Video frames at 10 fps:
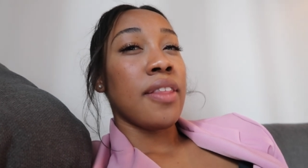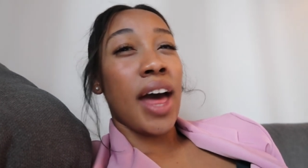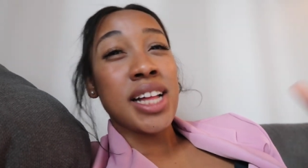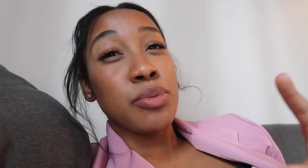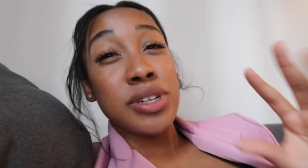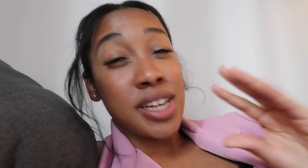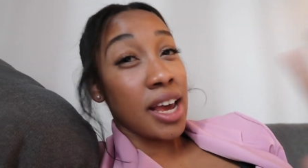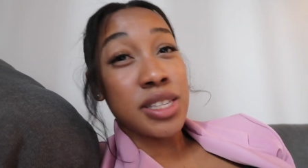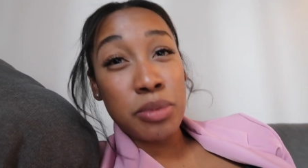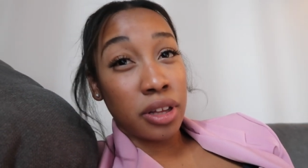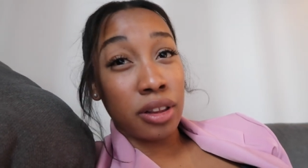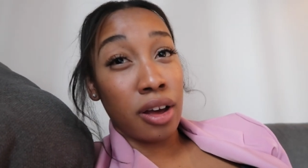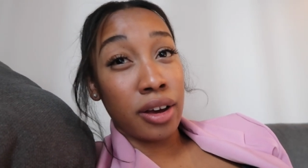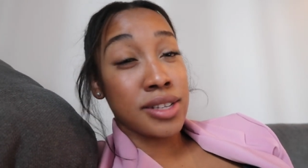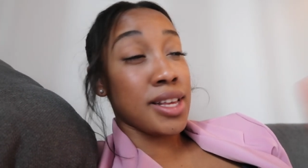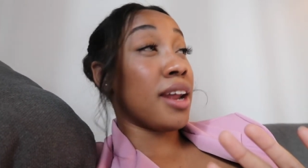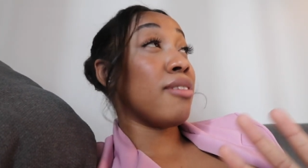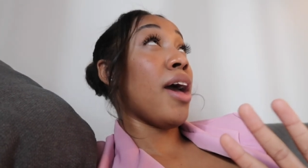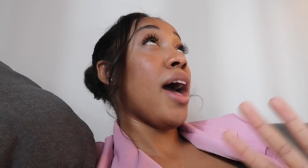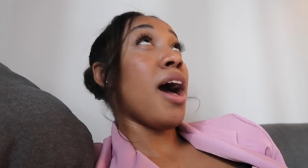That's what takes me the longest out
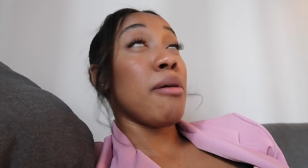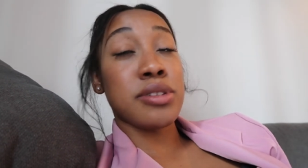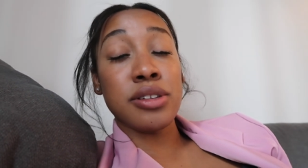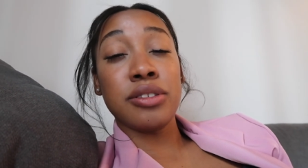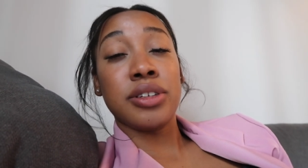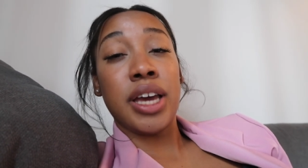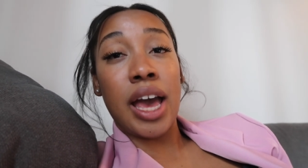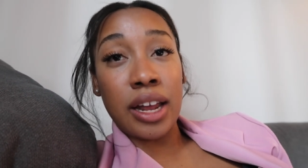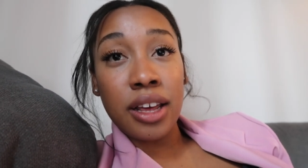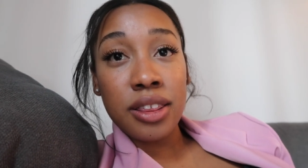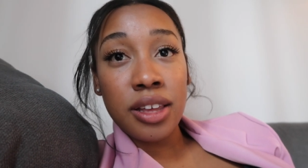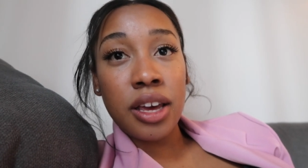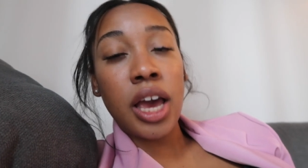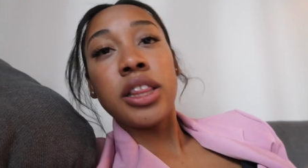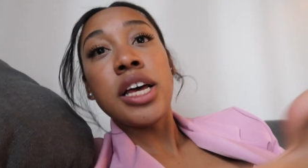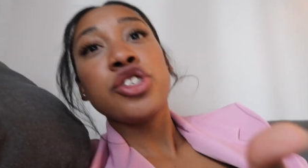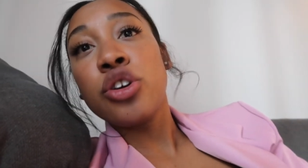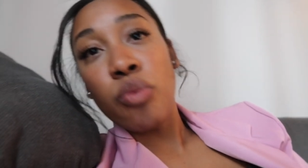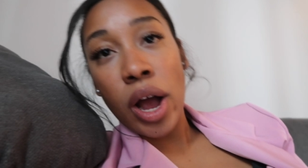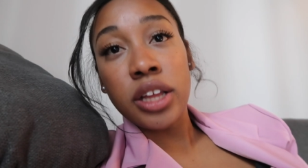of absolutely anything. Unless
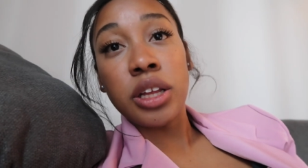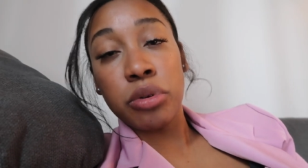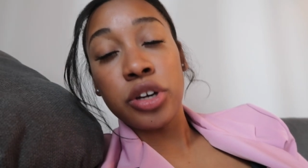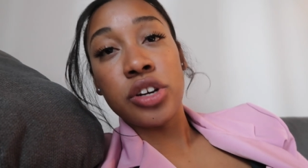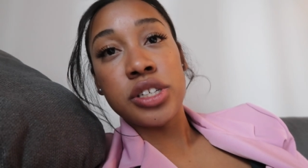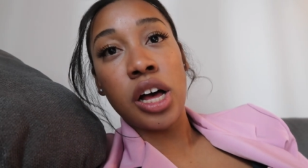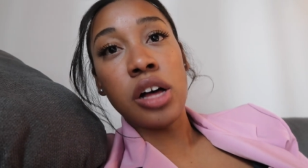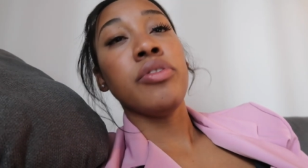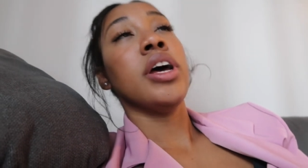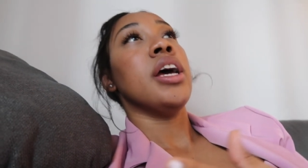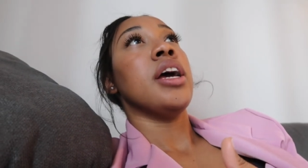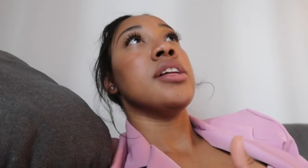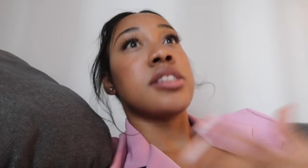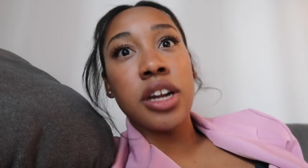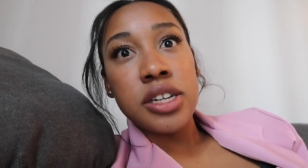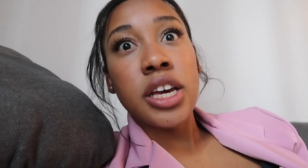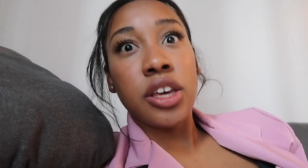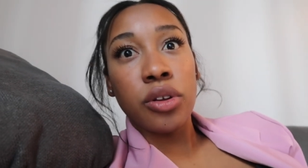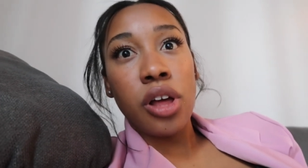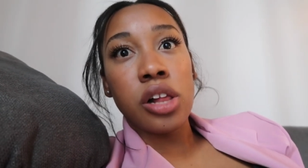you're writing the book yourself, it's gonna take
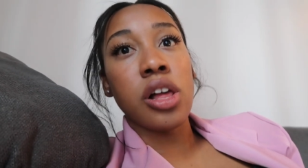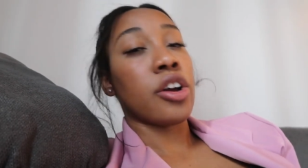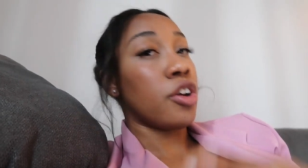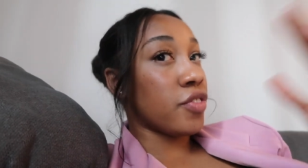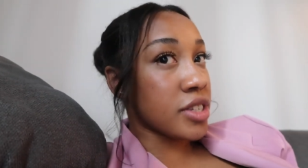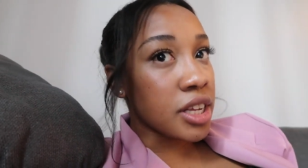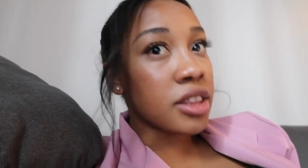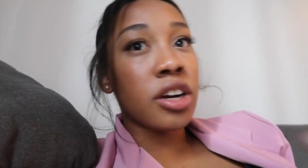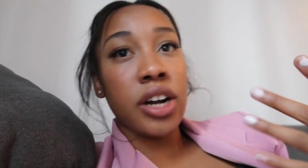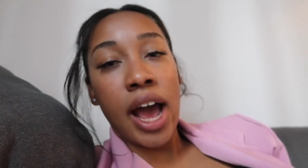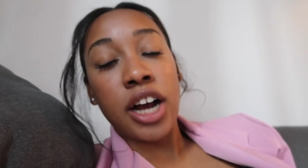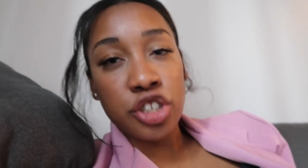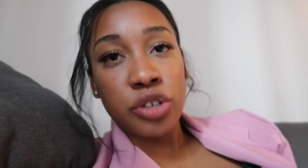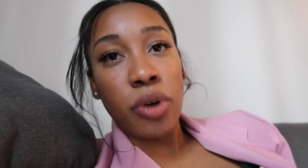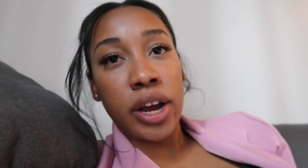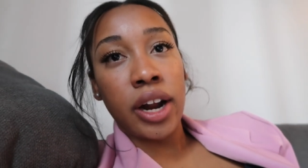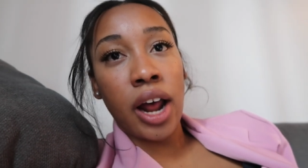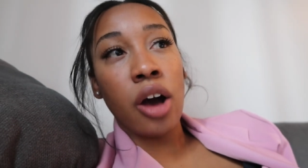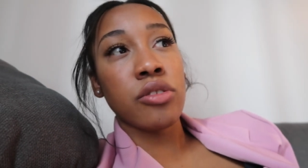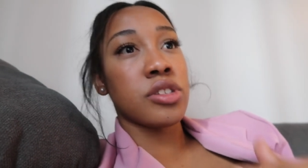you a lot longer. You're gonna have to sit there and actually write it
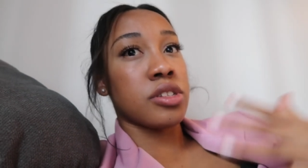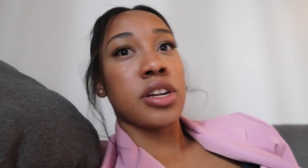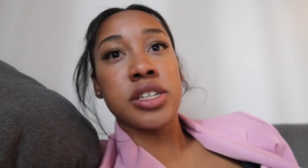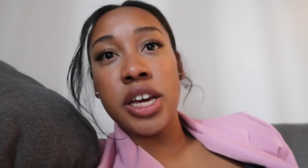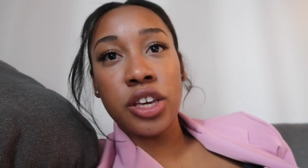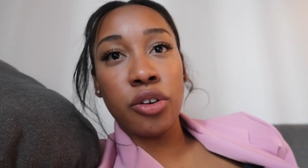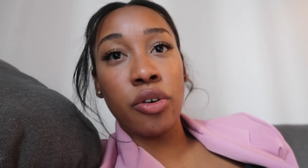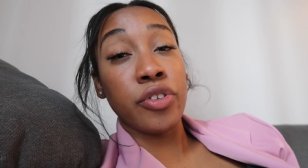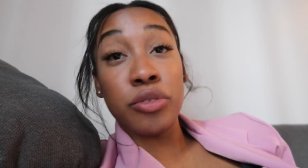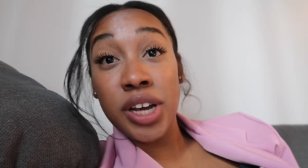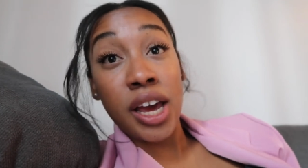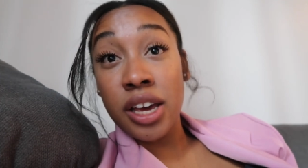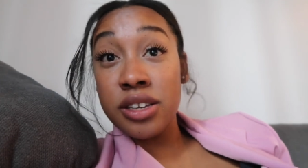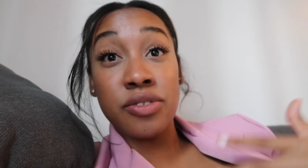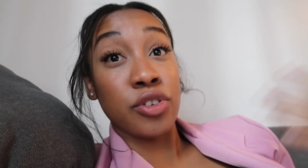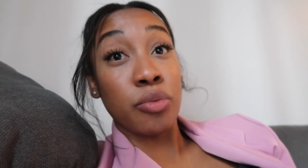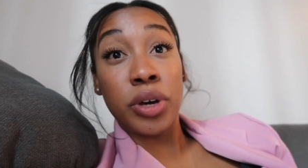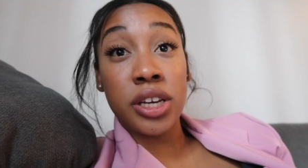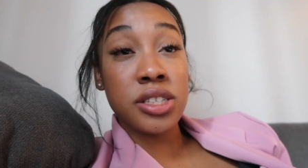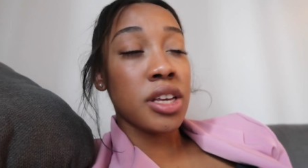out. It's gonna take you a few days, a few
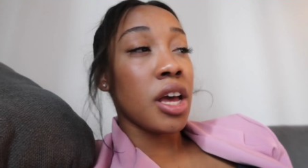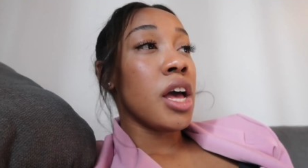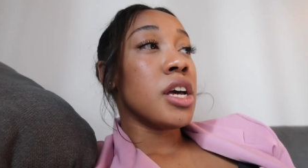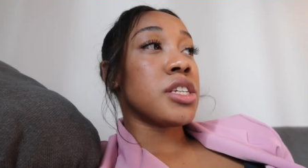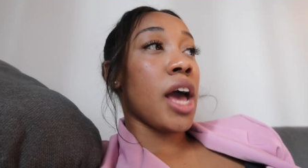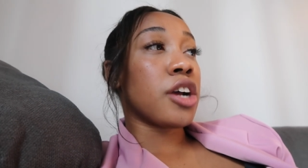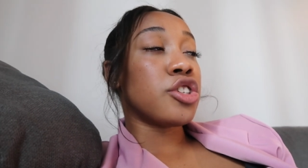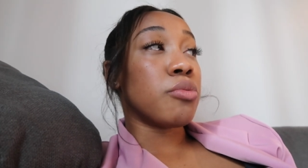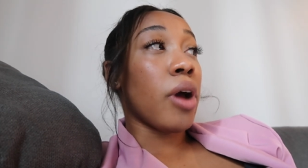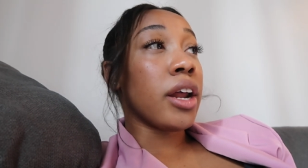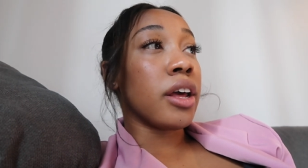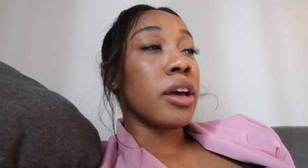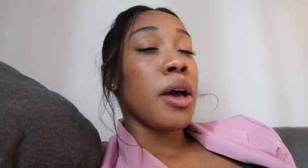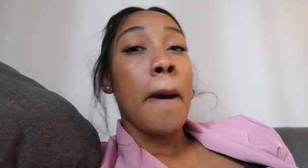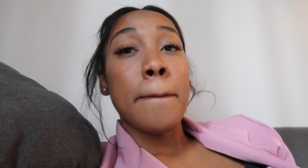weeks to actually write it.